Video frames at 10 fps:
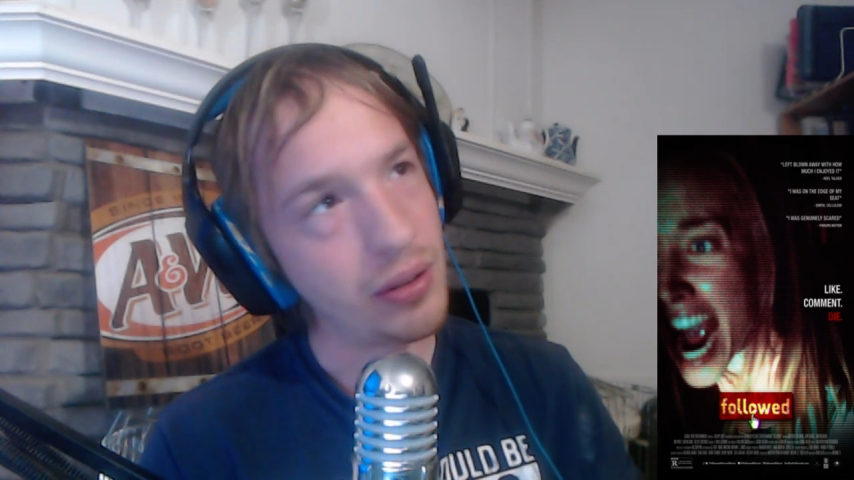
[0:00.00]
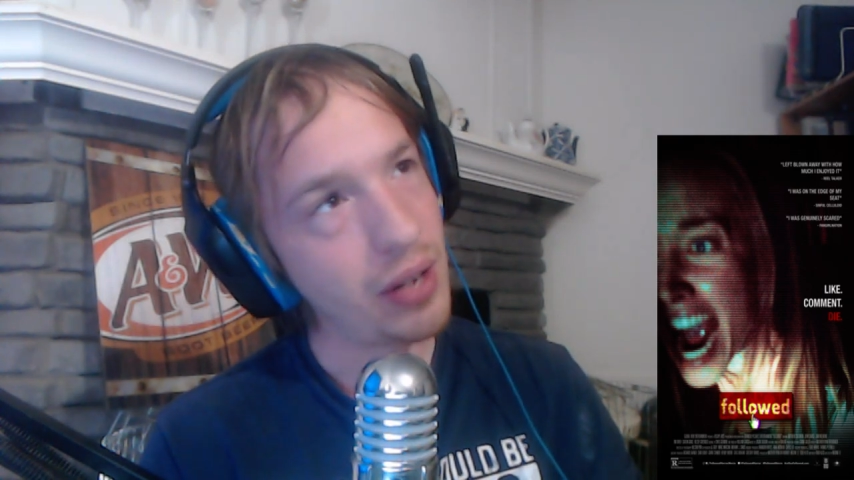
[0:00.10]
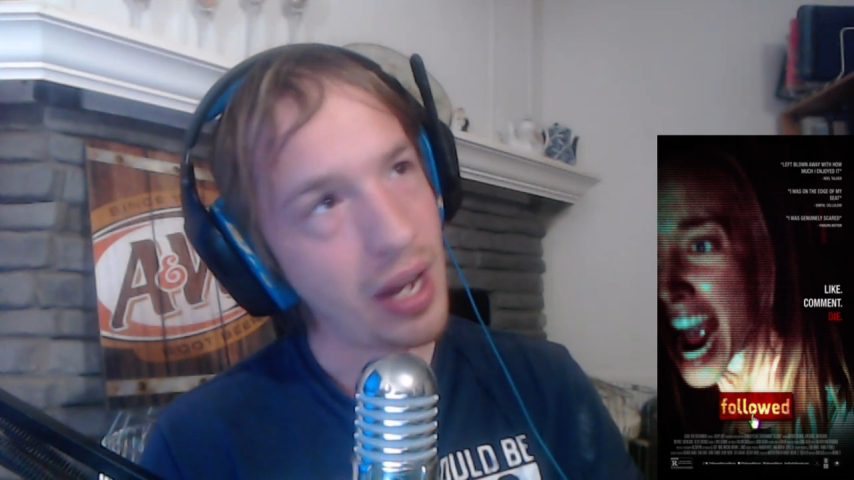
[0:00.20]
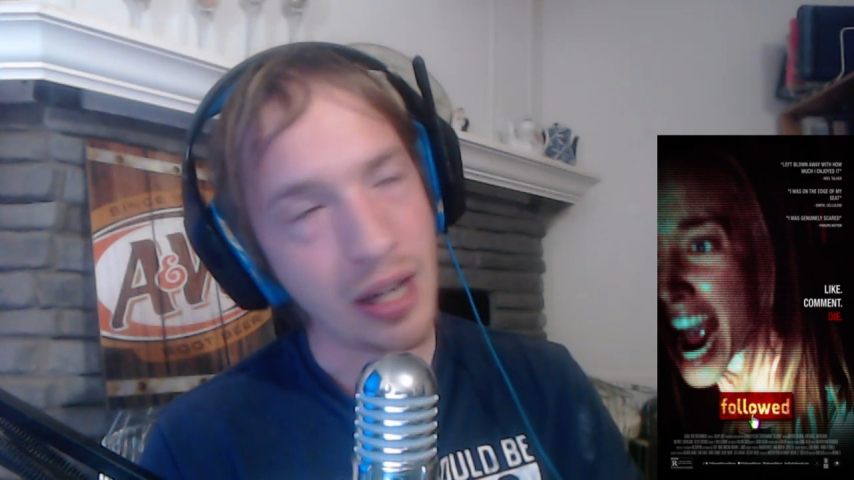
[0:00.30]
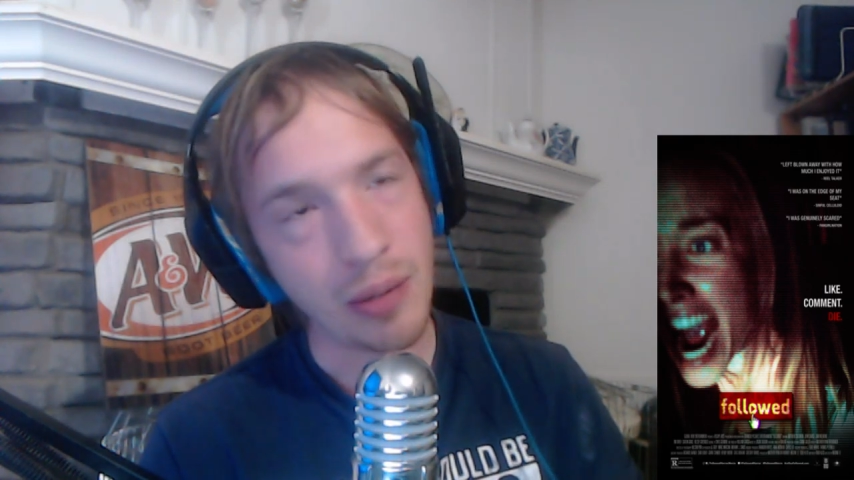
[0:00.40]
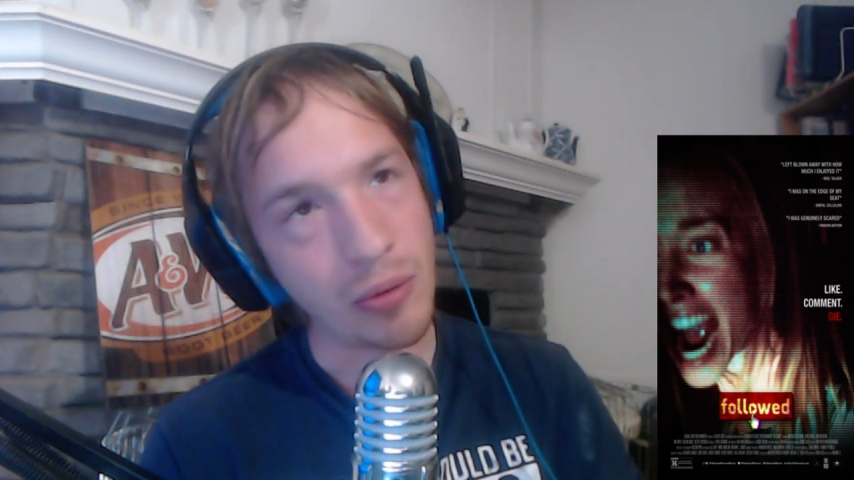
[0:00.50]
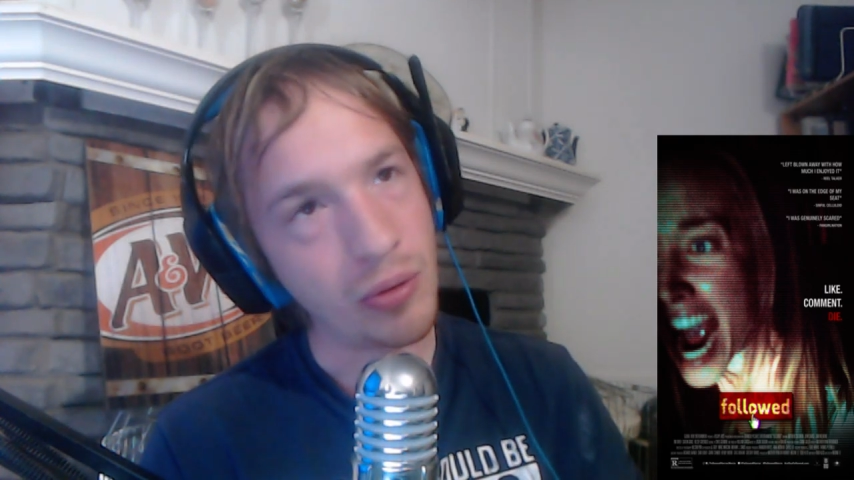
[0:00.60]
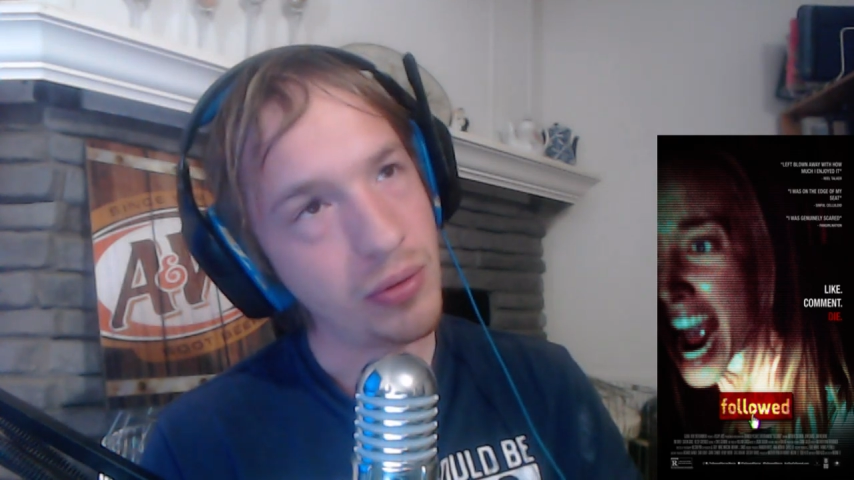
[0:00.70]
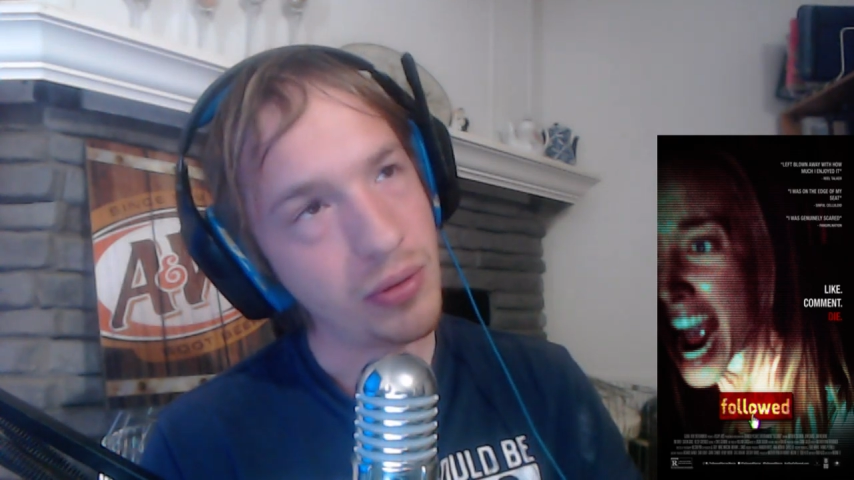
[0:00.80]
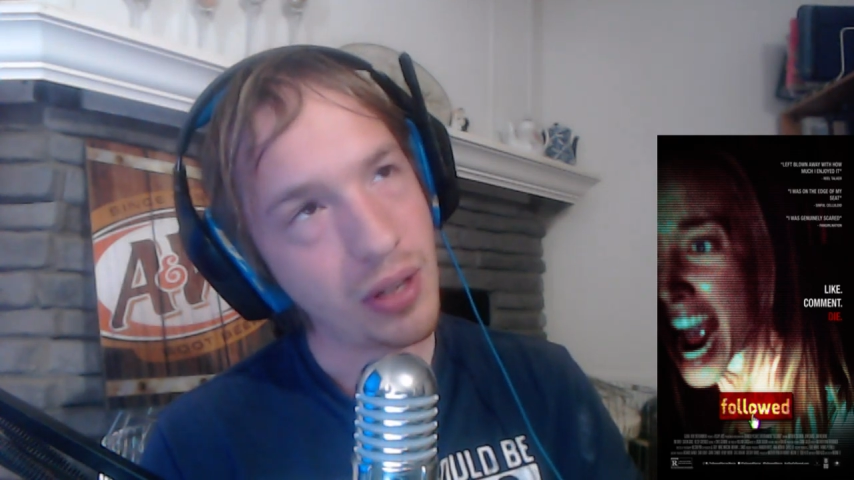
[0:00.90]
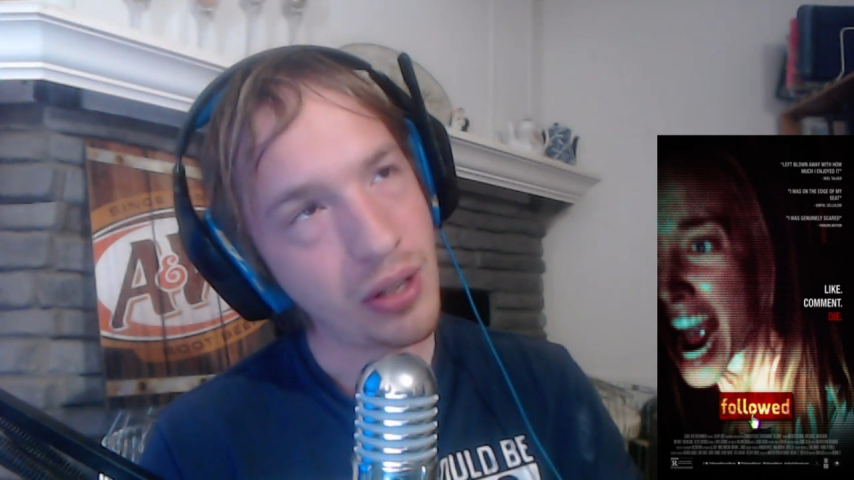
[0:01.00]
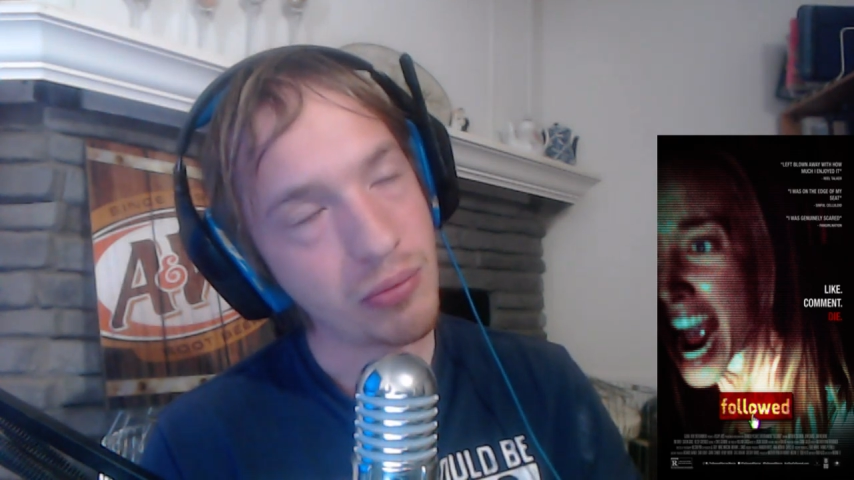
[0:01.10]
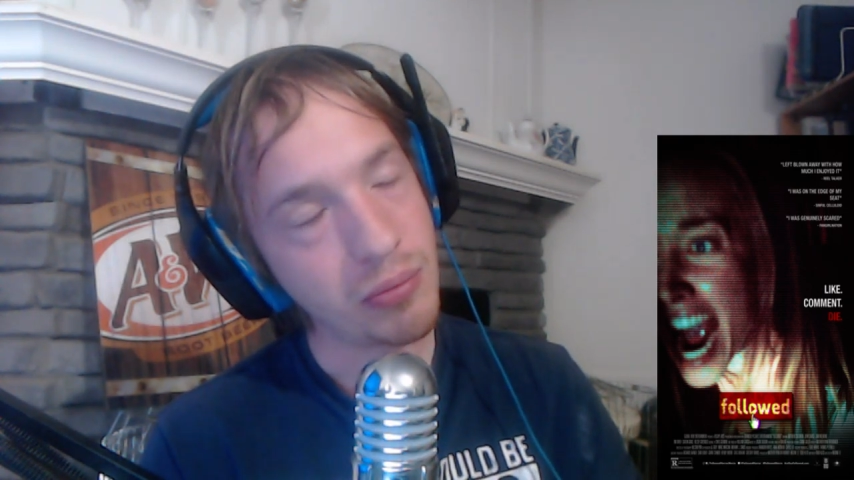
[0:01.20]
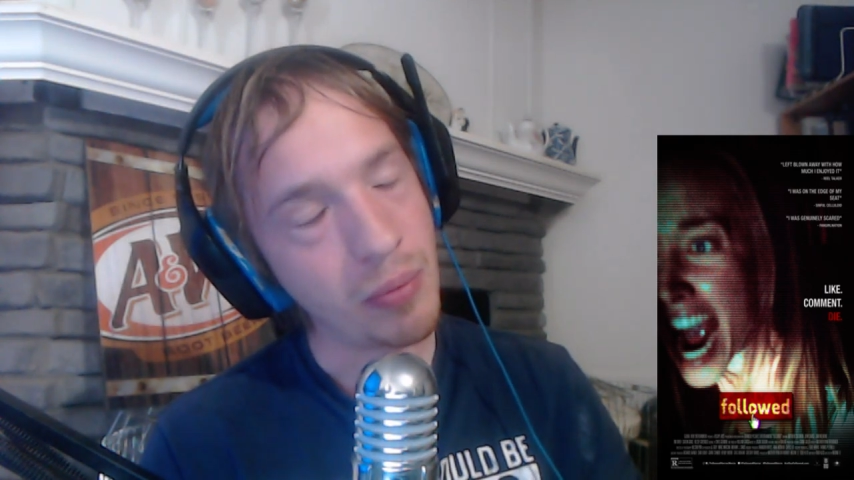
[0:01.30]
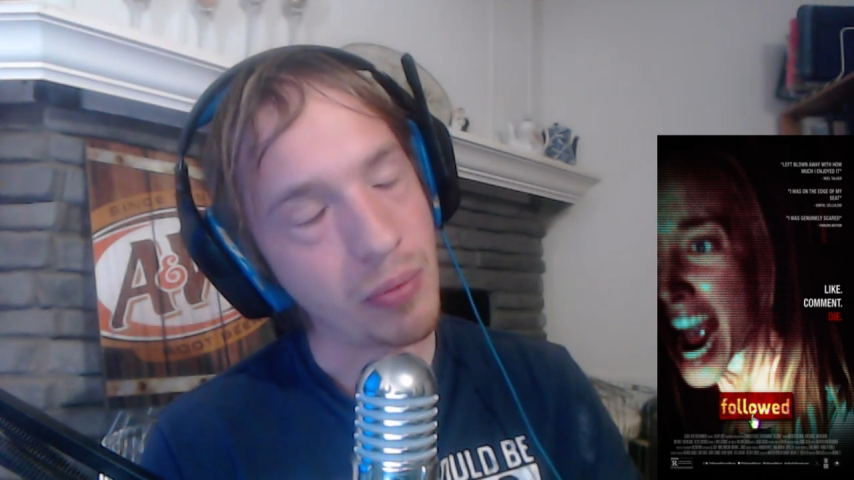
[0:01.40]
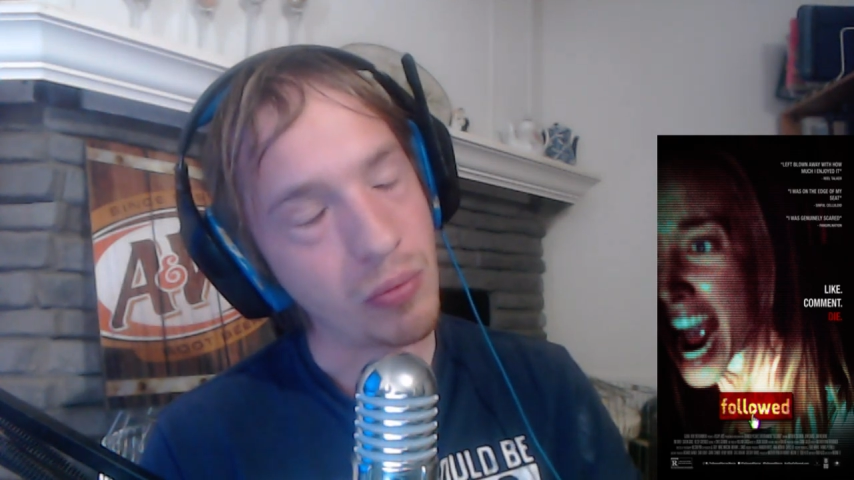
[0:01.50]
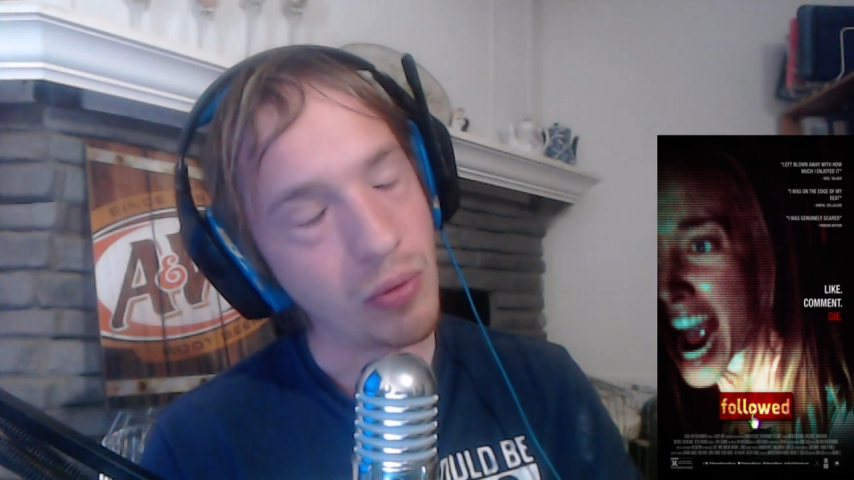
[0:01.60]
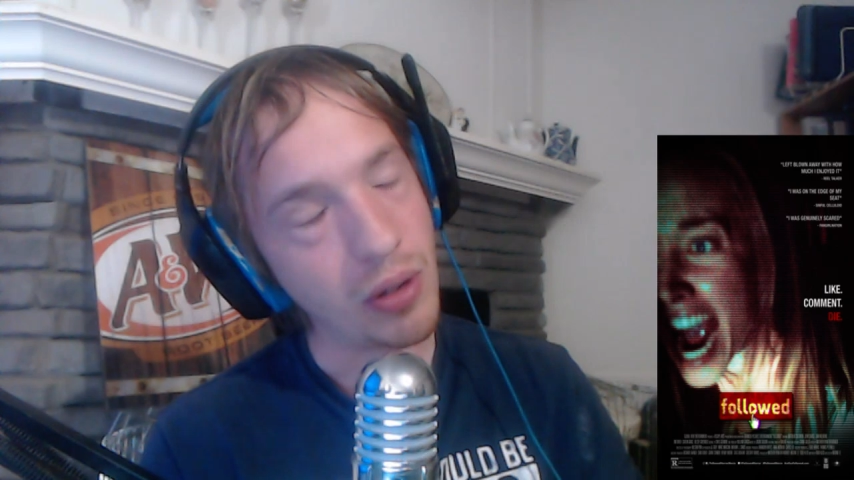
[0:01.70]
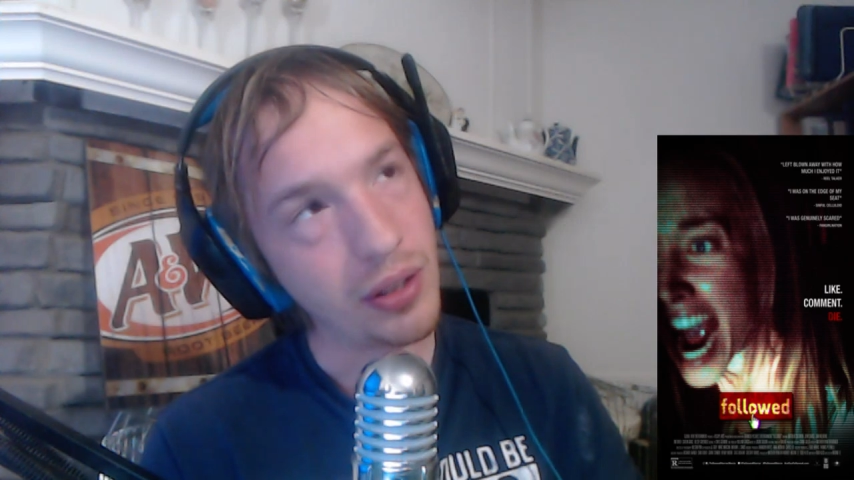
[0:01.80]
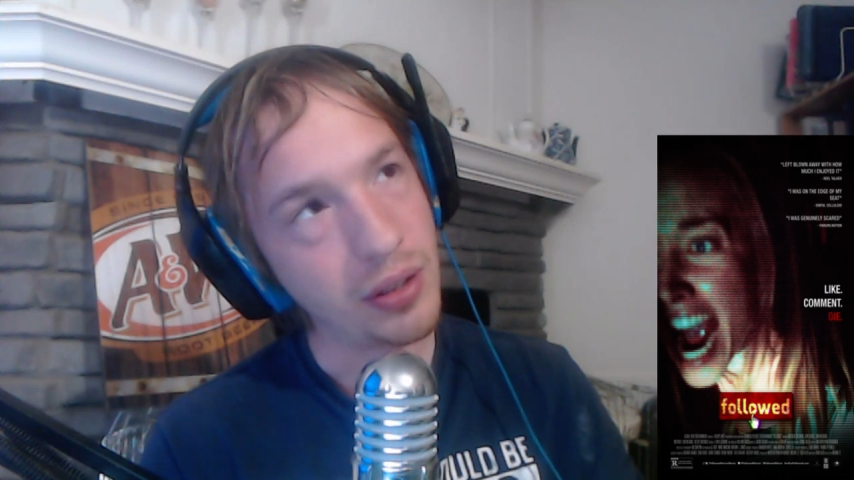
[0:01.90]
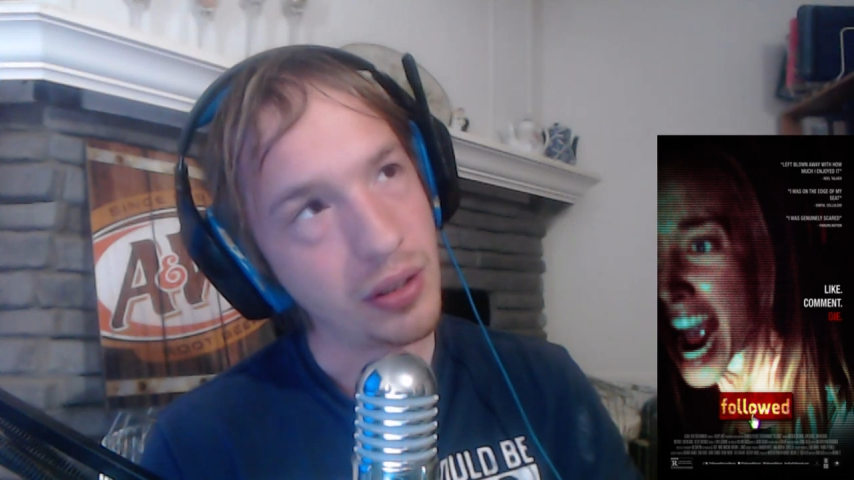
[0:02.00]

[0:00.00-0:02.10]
animal. I don't remember what.